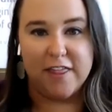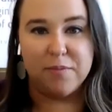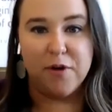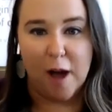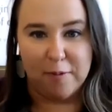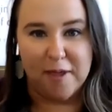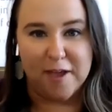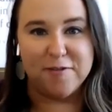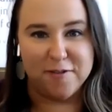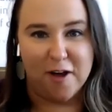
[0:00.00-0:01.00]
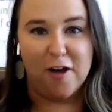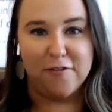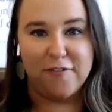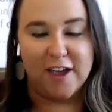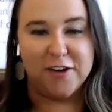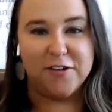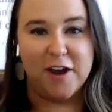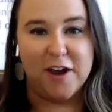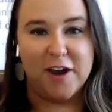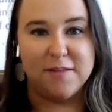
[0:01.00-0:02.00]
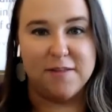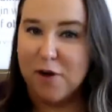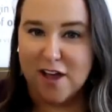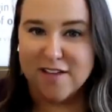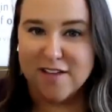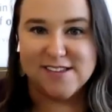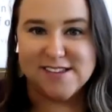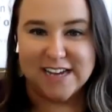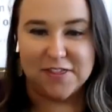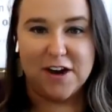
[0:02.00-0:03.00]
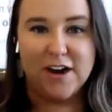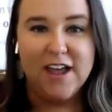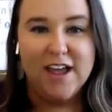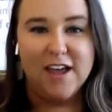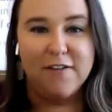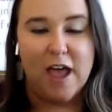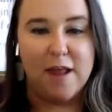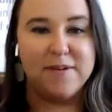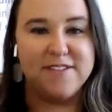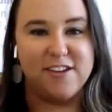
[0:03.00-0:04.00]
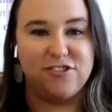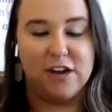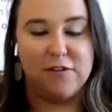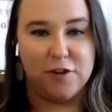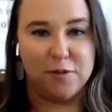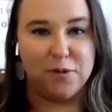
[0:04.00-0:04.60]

the problem that you solve and creating the best process to get there and positioning it for the